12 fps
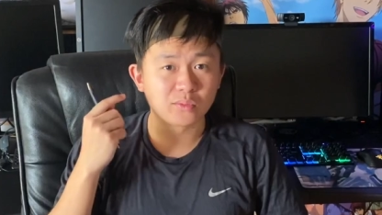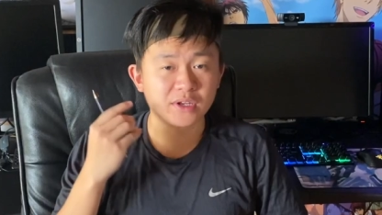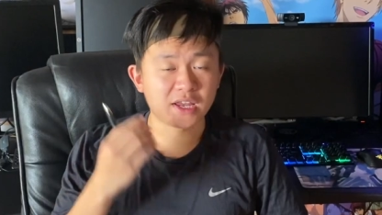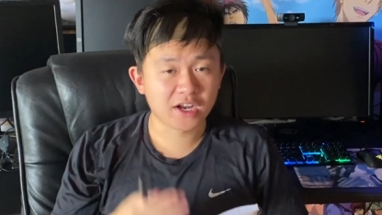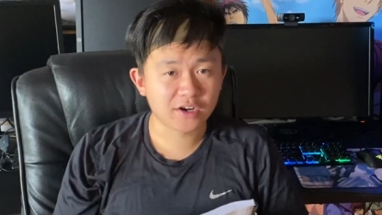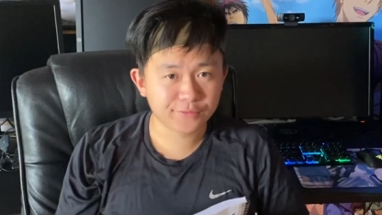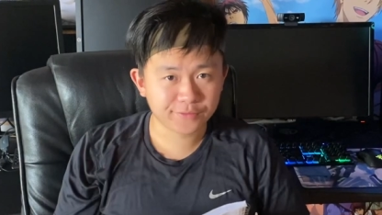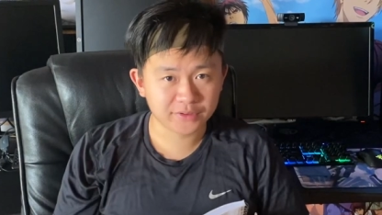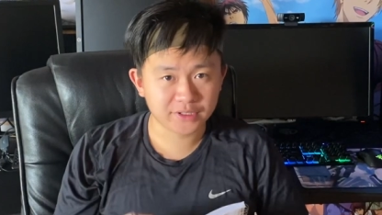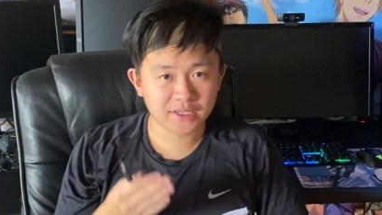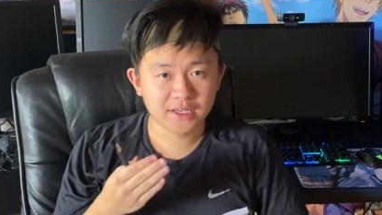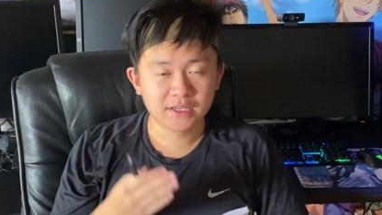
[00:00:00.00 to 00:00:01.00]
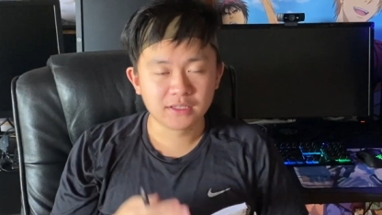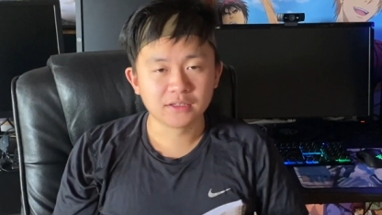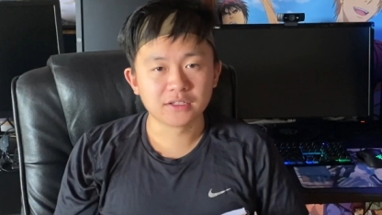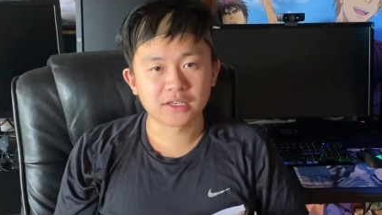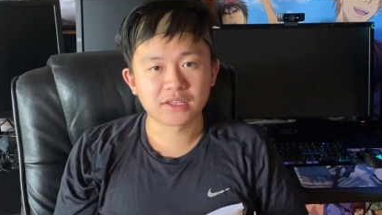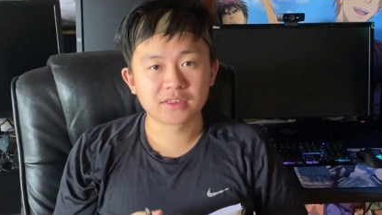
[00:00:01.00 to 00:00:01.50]
carefully
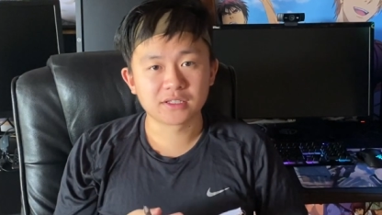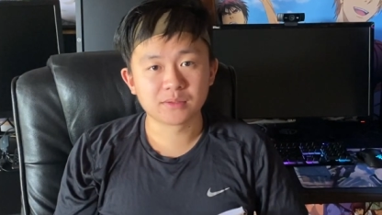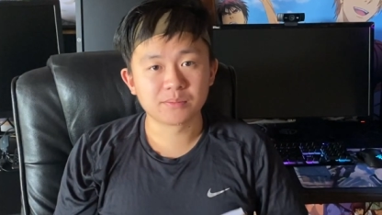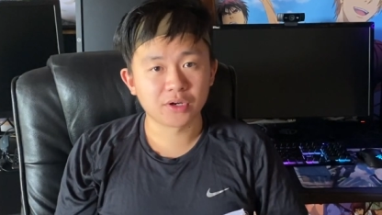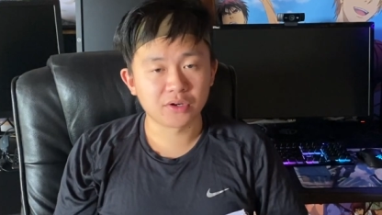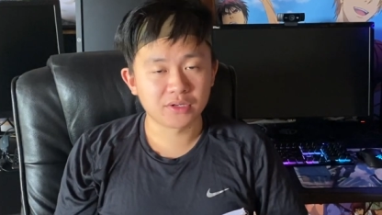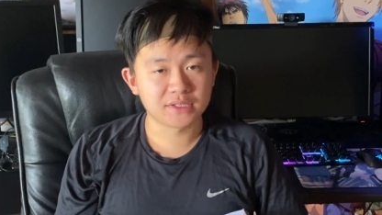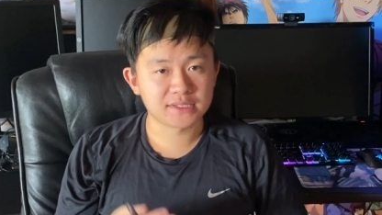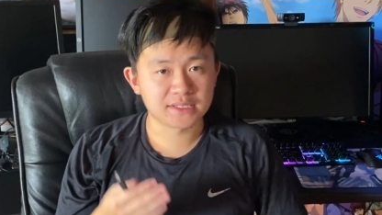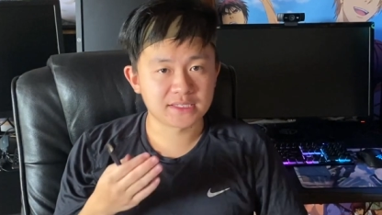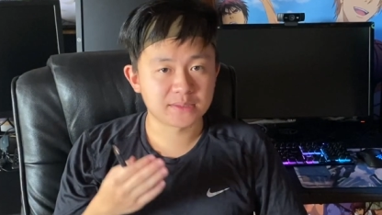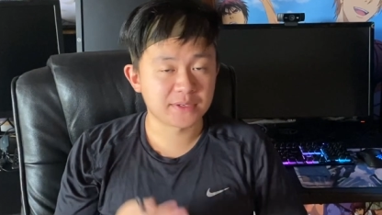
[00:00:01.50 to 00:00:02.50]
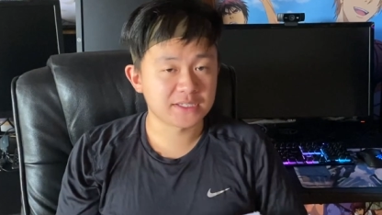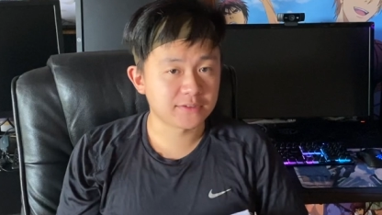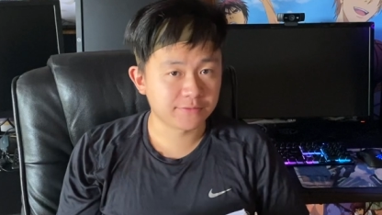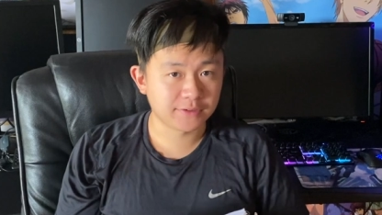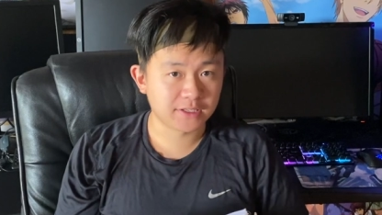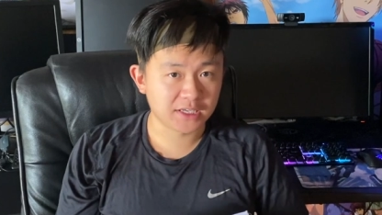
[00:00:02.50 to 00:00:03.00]
look at the components and
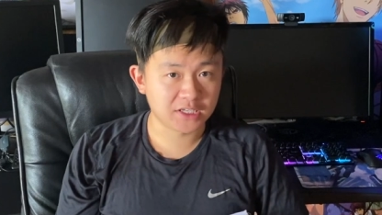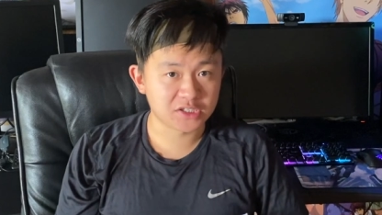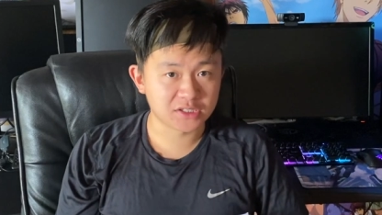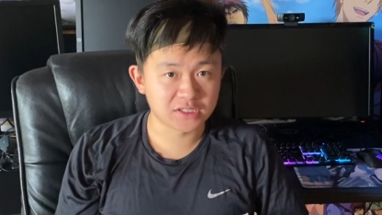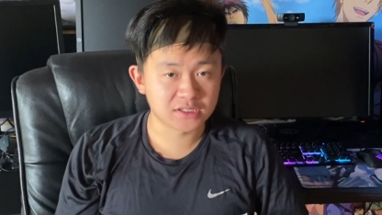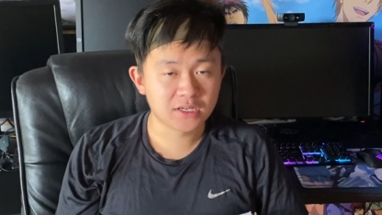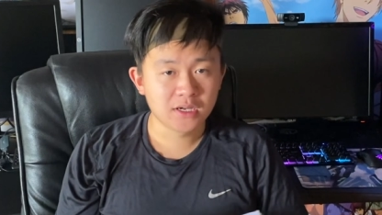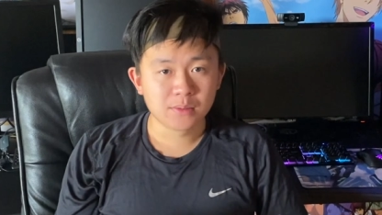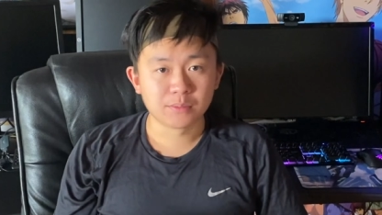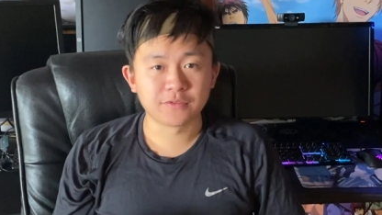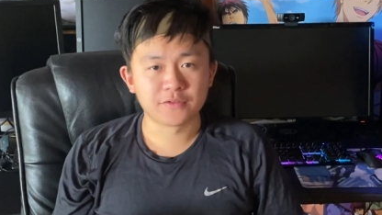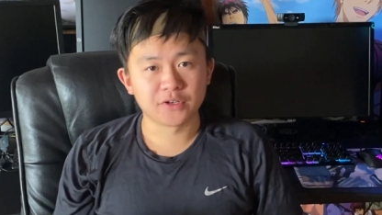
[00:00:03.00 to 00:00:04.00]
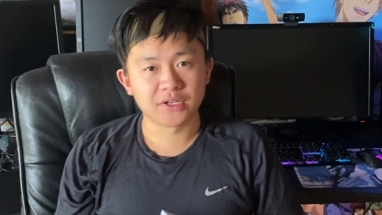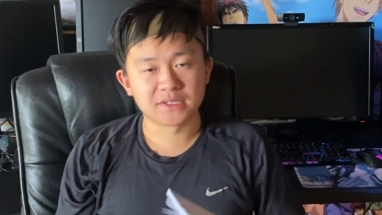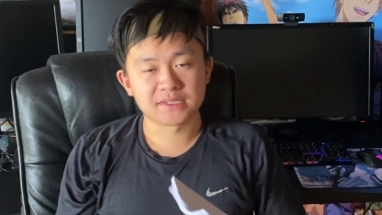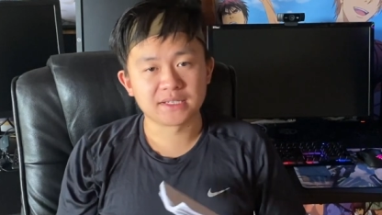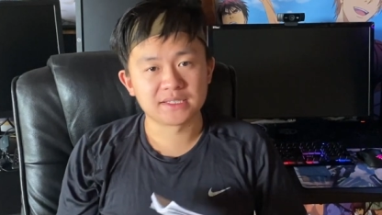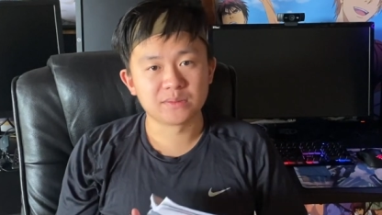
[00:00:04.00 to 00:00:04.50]
specifications before you
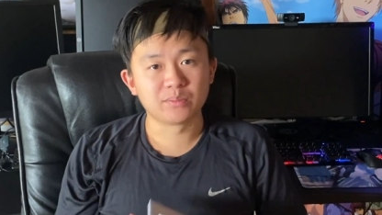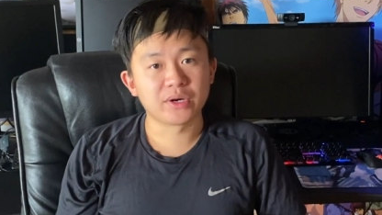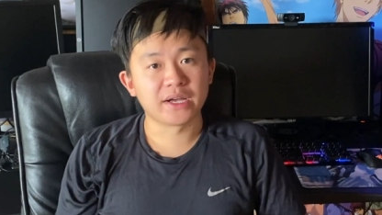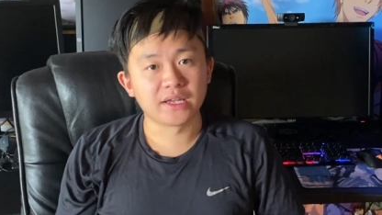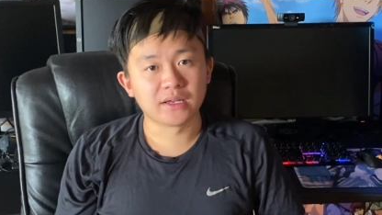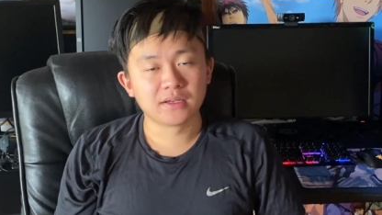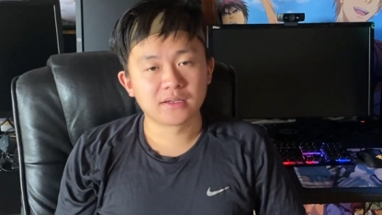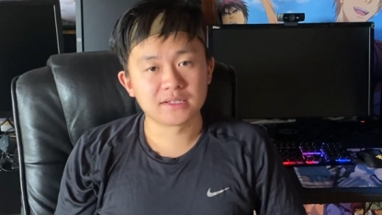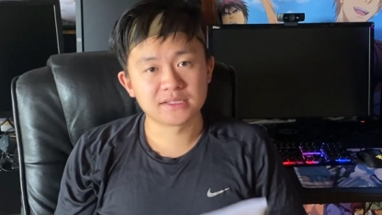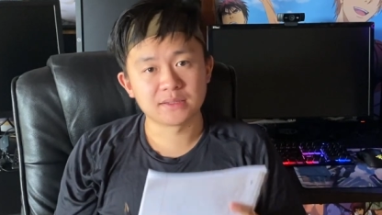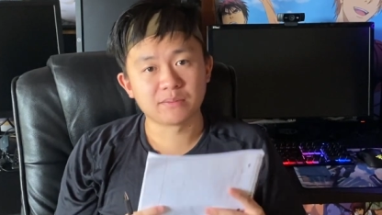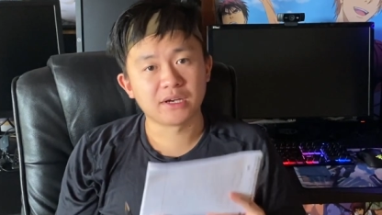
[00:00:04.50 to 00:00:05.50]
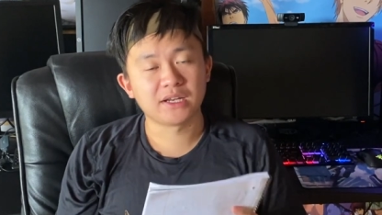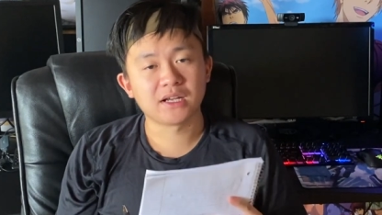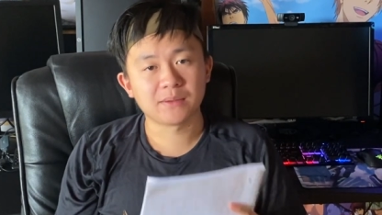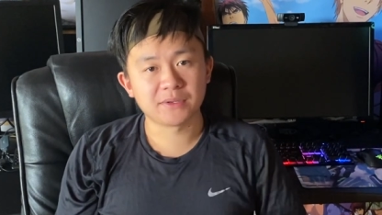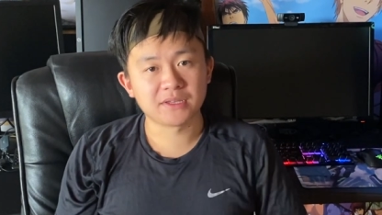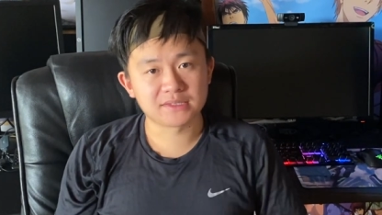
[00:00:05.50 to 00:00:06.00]
decide to buy it, because it might
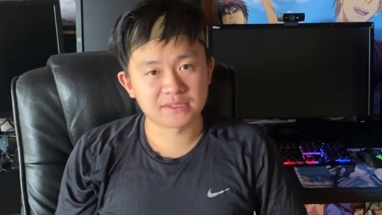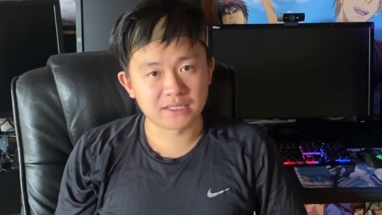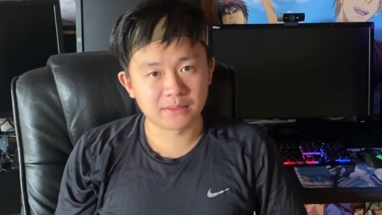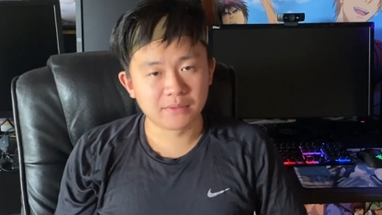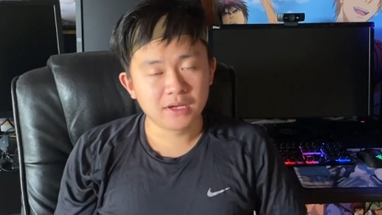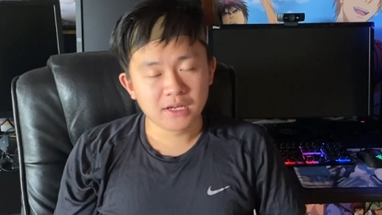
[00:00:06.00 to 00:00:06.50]
not be the same.